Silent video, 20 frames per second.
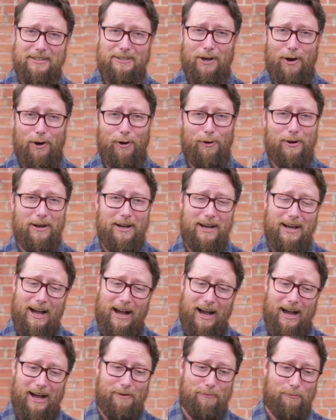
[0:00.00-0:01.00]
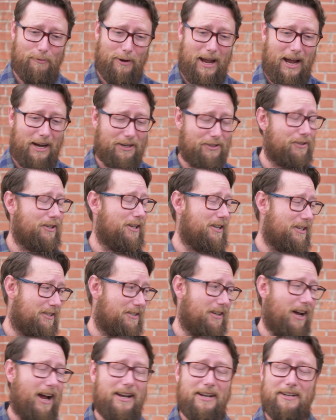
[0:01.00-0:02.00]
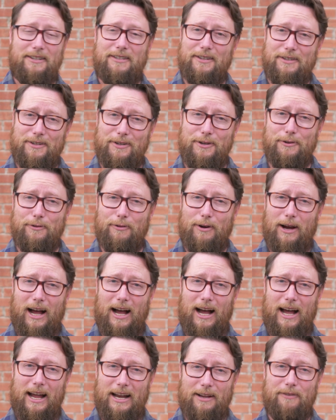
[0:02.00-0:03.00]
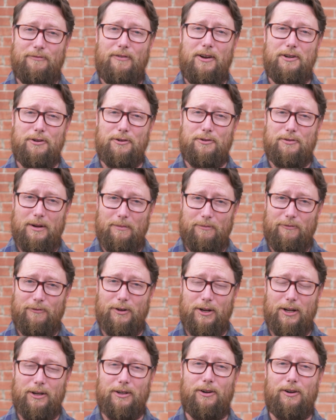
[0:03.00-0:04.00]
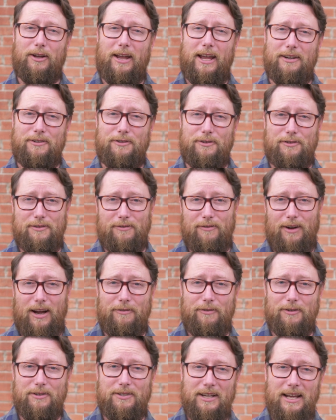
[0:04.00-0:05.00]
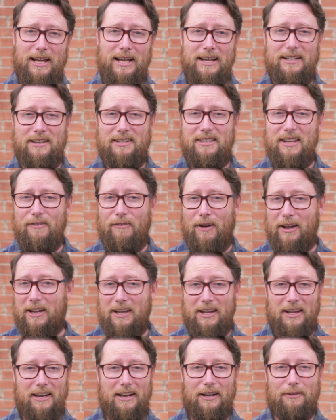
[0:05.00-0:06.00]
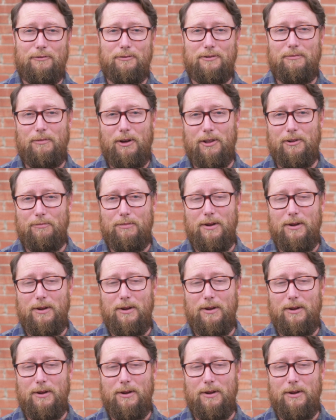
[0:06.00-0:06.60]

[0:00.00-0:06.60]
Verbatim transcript: So uh, we actually decided to do uh, an adventure trip for young adult cancer survivors to see if I could connect with some other